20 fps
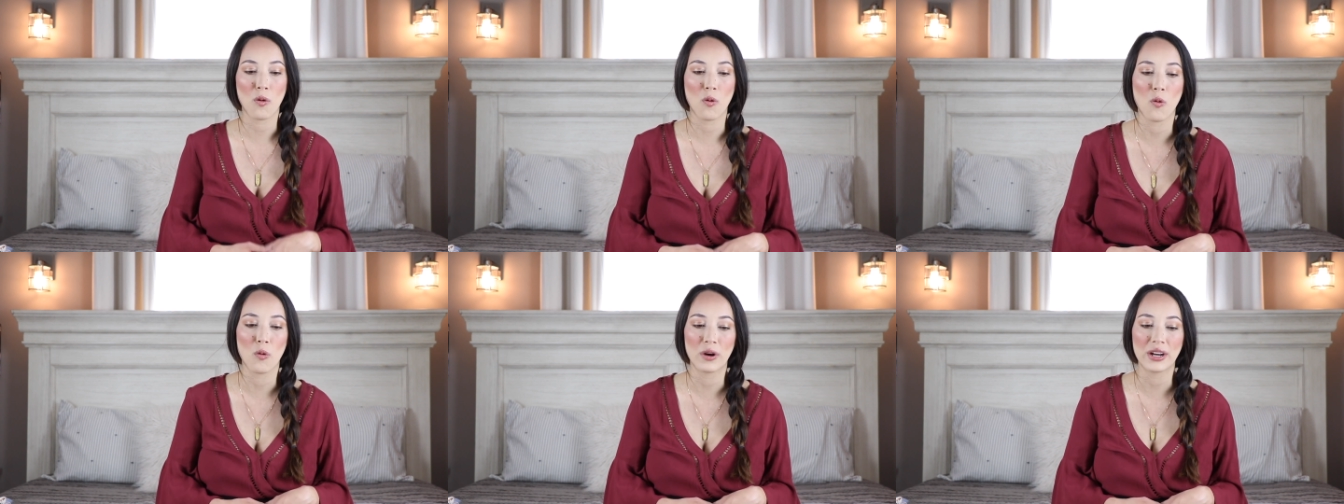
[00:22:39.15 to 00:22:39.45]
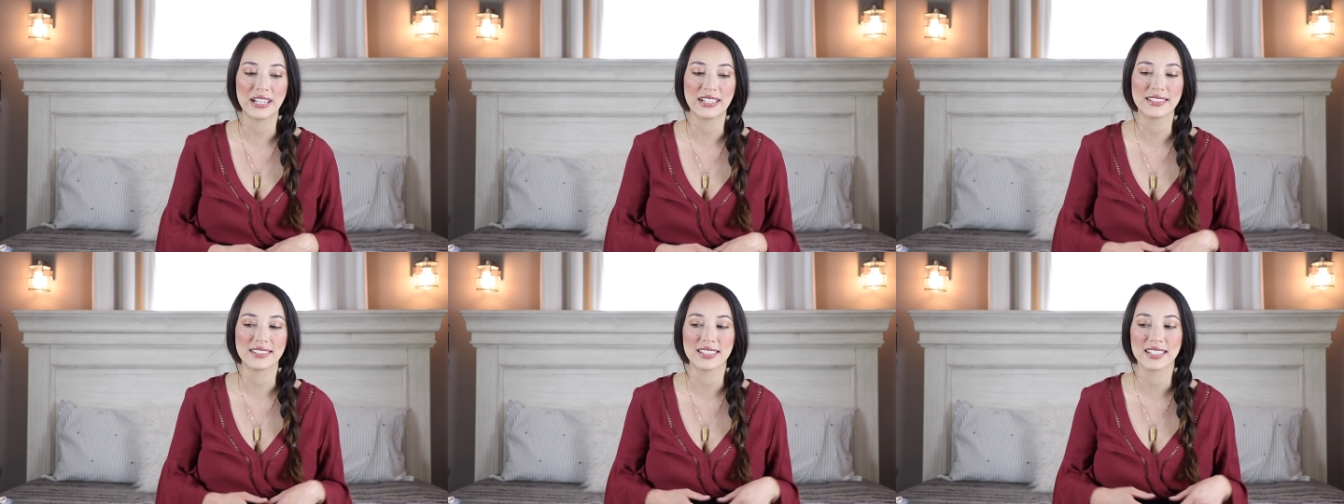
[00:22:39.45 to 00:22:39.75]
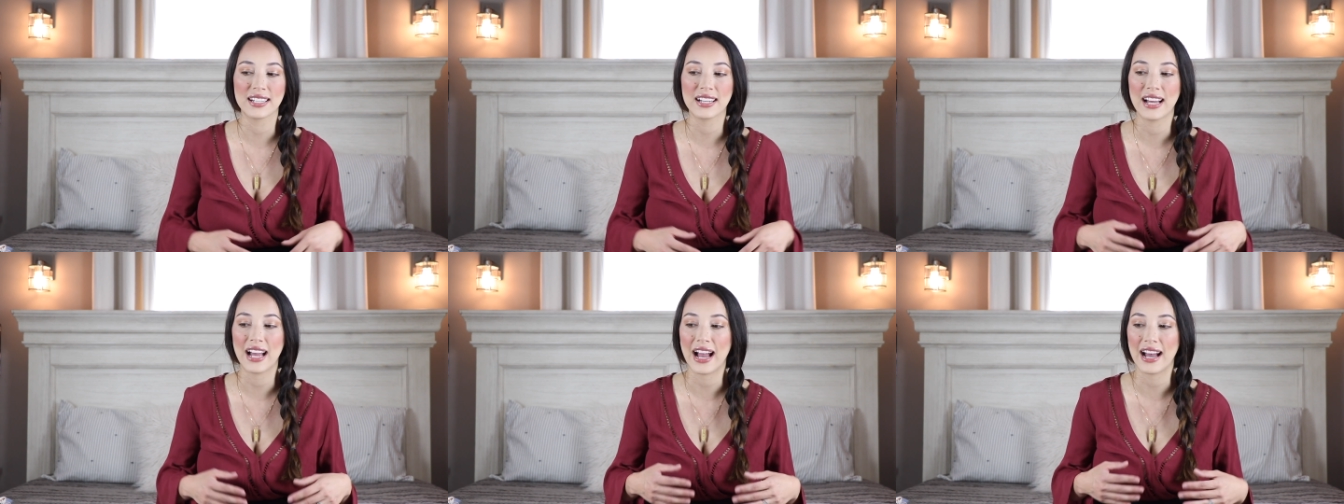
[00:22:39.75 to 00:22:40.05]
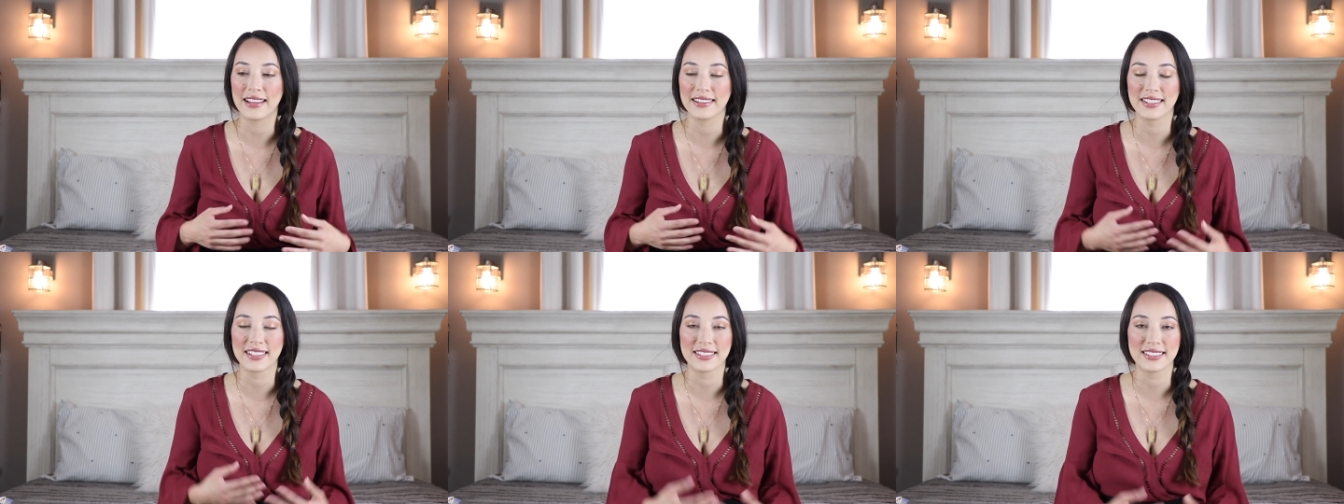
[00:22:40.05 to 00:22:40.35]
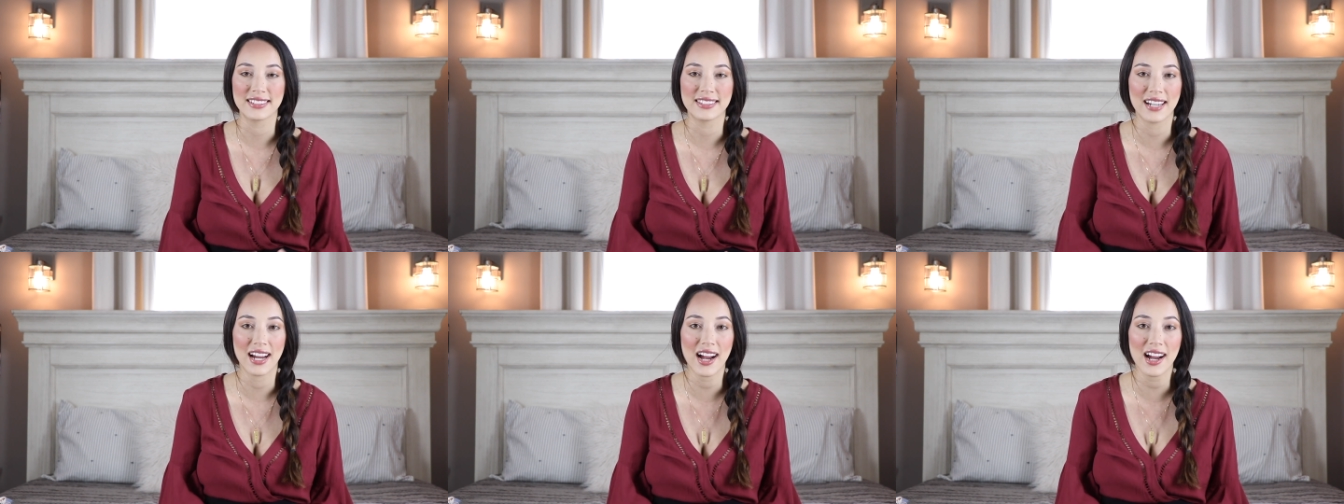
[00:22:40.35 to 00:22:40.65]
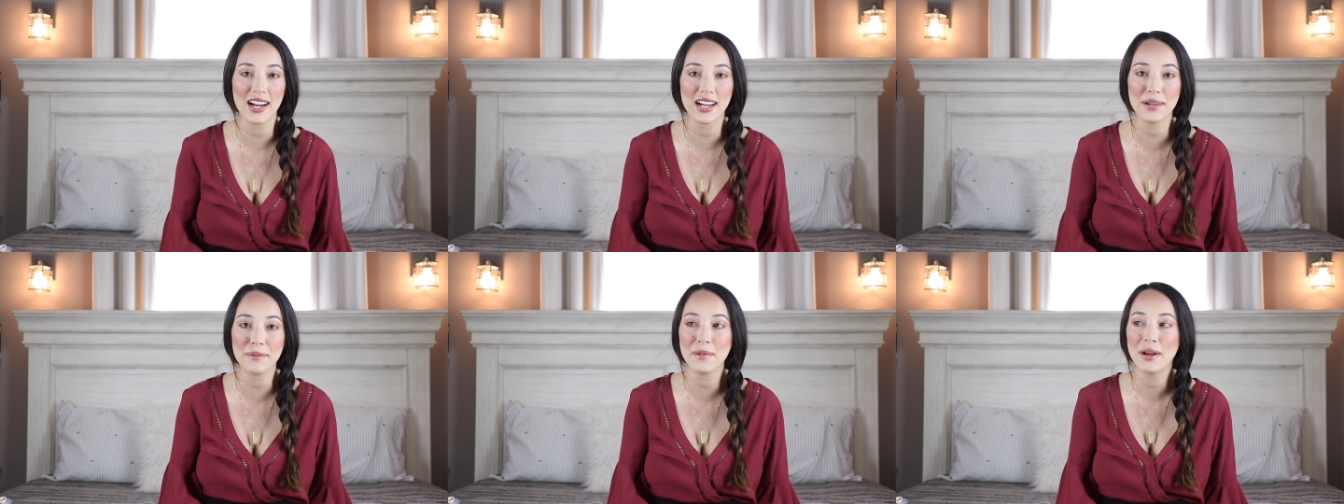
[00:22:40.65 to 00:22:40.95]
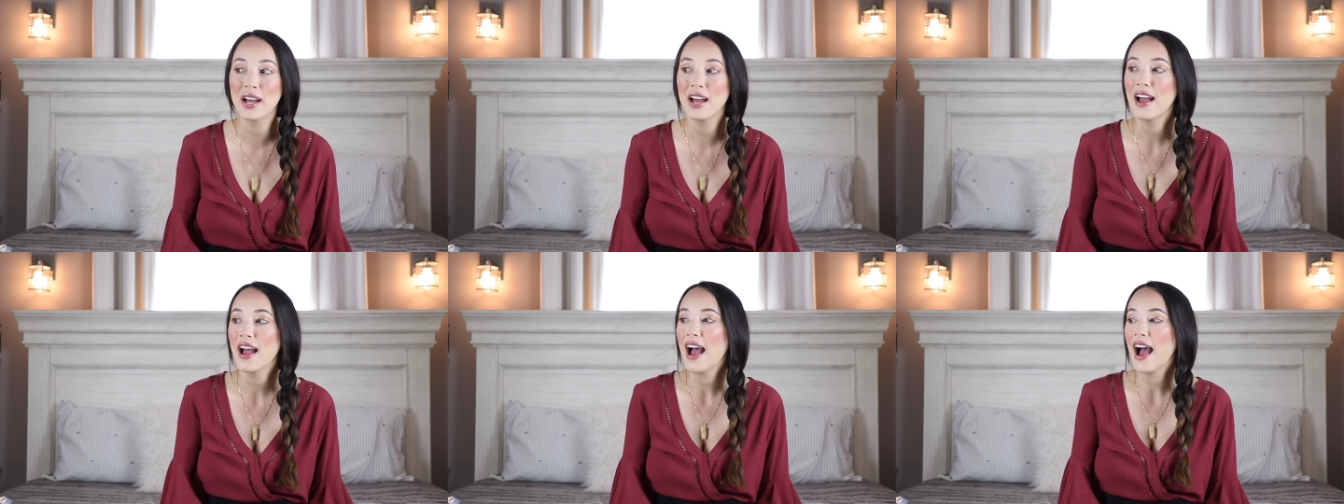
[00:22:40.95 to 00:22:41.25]
point at this
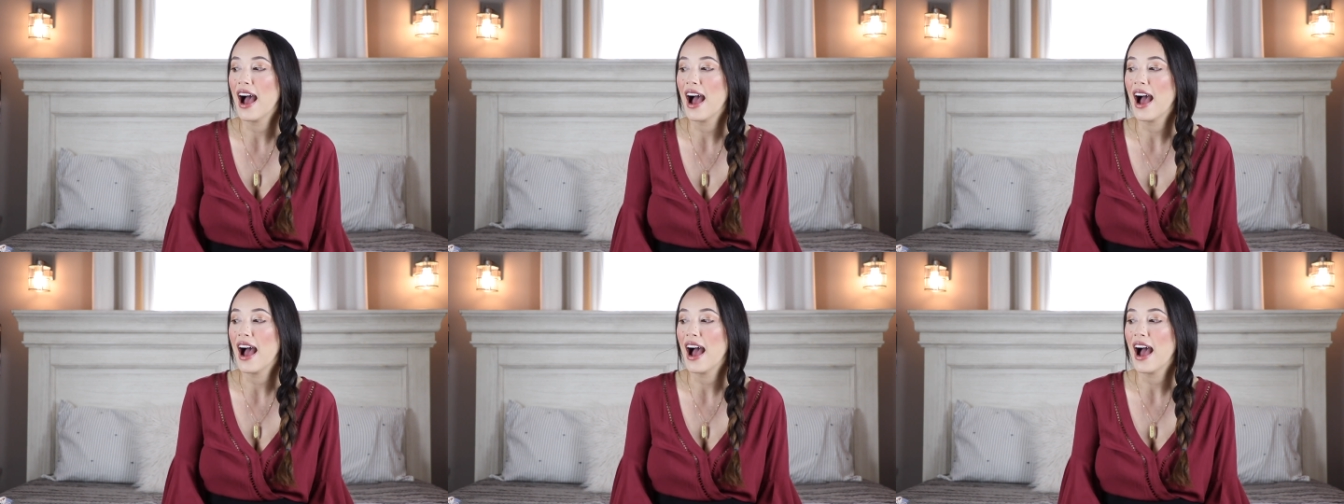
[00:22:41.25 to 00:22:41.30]
time.